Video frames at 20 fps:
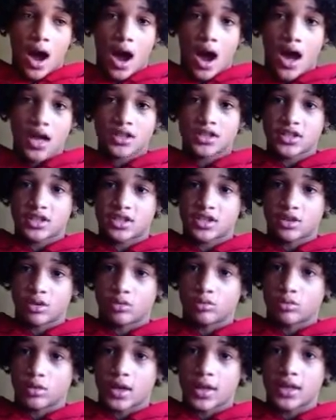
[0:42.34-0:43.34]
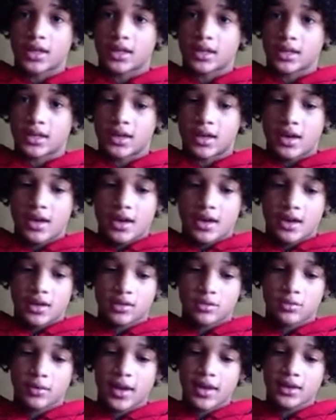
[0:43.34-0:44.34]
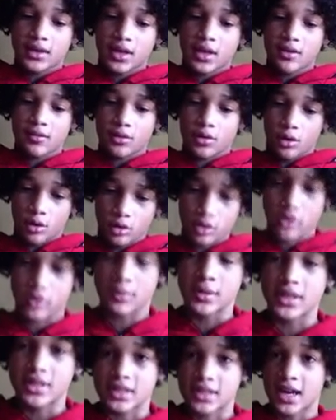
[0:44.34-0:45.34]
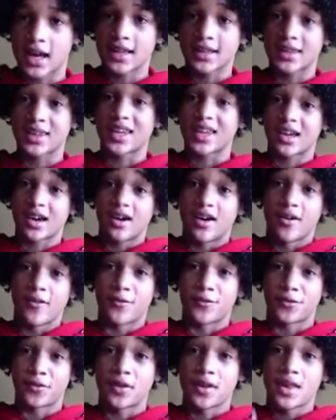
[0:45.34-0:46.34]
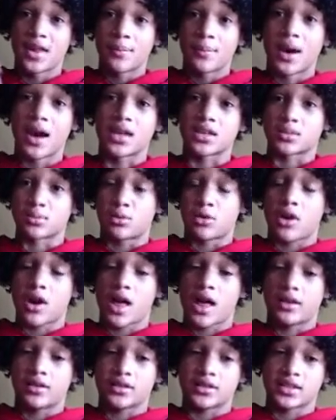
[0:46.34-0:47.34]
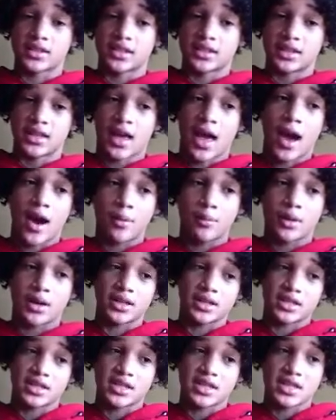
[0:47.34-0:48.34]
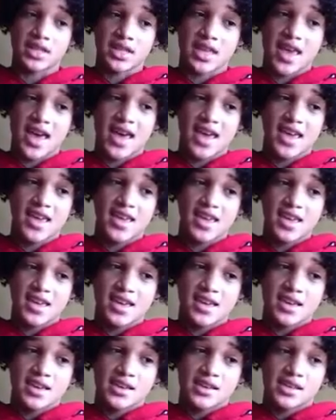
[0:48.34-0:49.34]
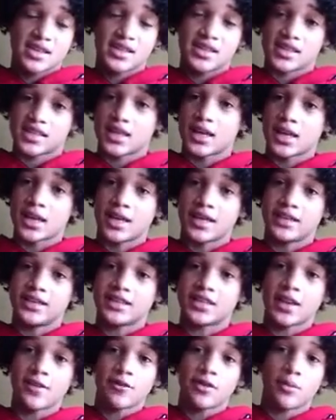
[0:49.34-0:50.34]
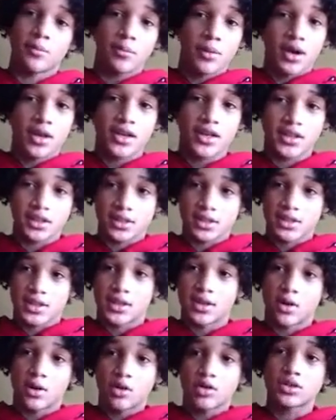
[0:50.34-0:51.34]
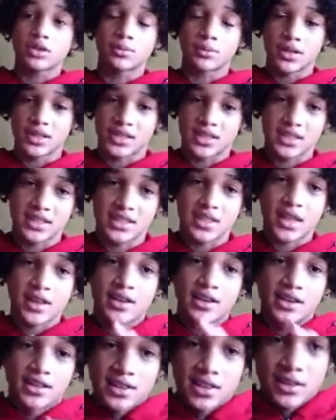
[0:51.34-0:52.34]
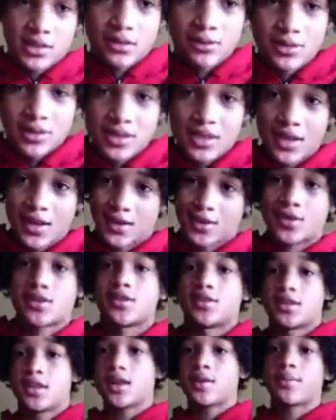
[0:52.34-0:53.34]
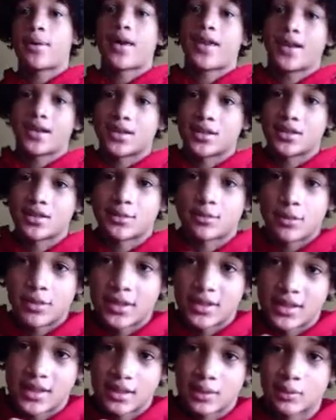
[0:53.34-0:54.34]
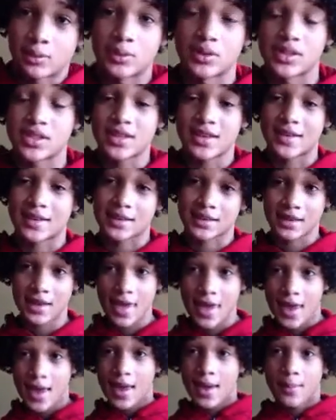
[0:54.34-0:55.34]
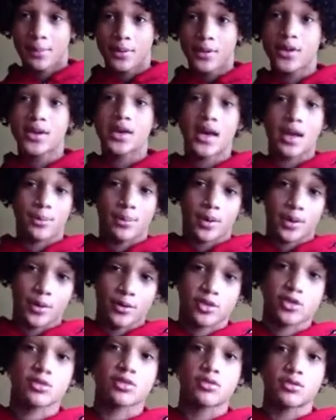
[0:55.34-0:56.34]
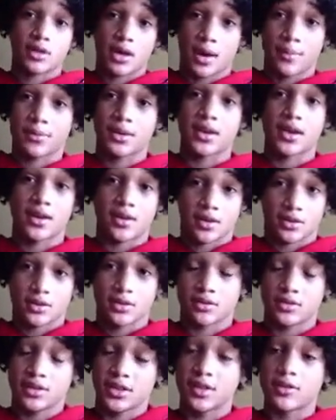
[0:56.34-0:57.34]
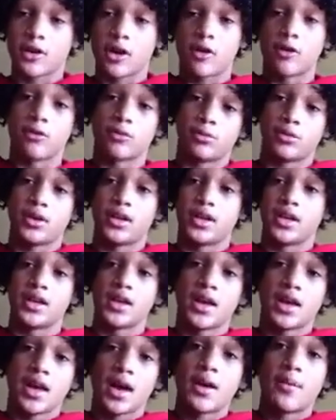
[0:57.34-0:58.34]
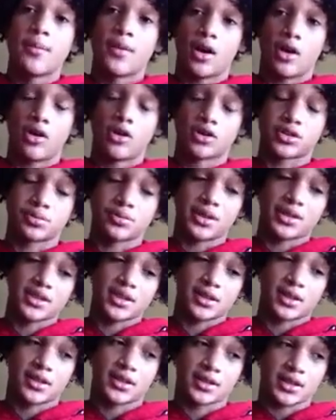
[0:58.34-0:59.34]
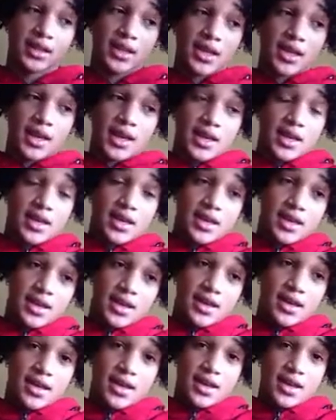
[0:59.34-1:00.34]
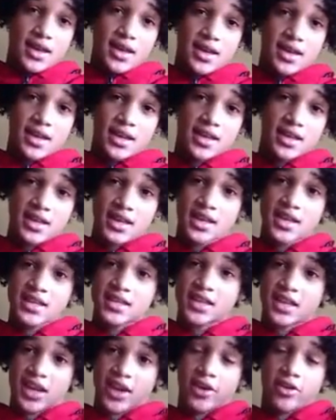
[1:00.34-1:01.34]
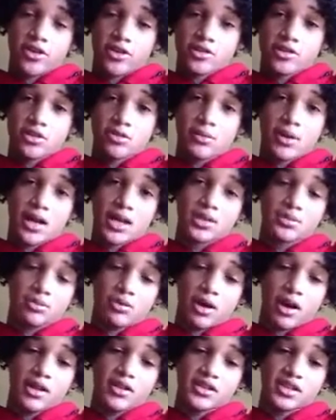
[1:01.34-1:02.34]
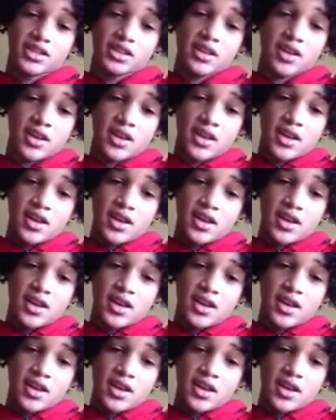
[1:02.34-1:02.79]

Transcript: I just don't like it. Because when I think of the Ultimates, I think of Miles Morales and how much that he's giving money to the Ultimates instead of the 616, because anybody can just read 616. But you gotta be a true comic character to go and read Ultimates, because his character, Miles Morales,